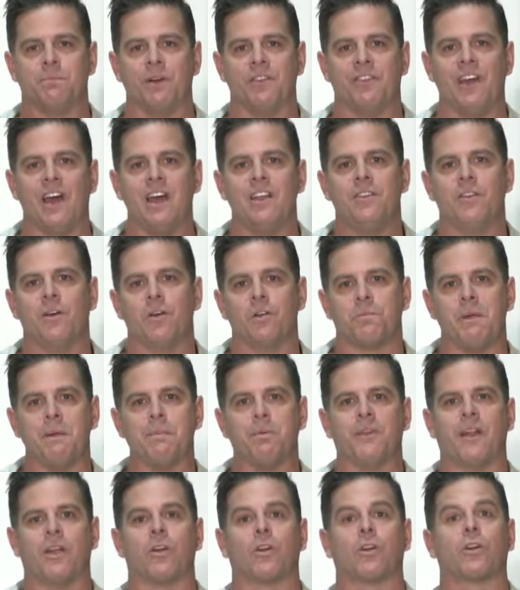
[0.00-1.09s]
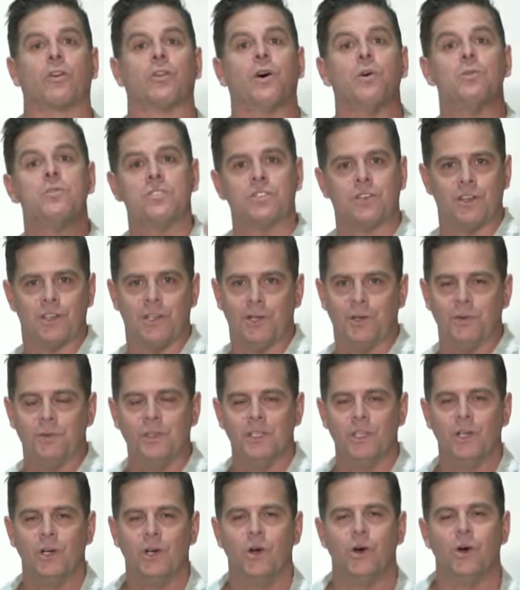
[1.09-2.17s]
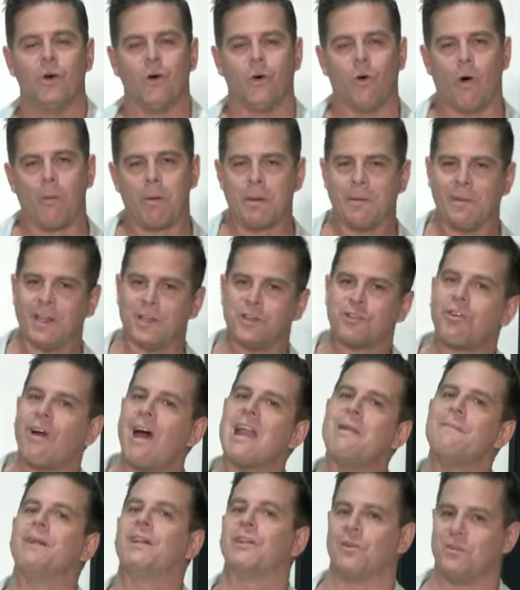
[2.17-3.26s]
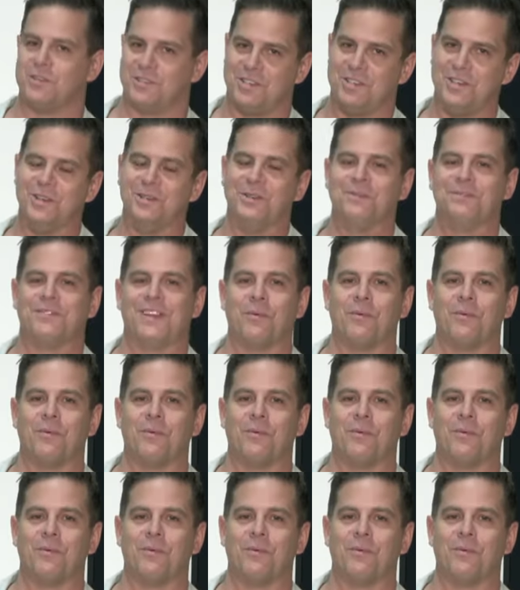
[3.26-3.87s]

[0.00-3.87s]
but then there are people that are close to you or people that try to be close to you.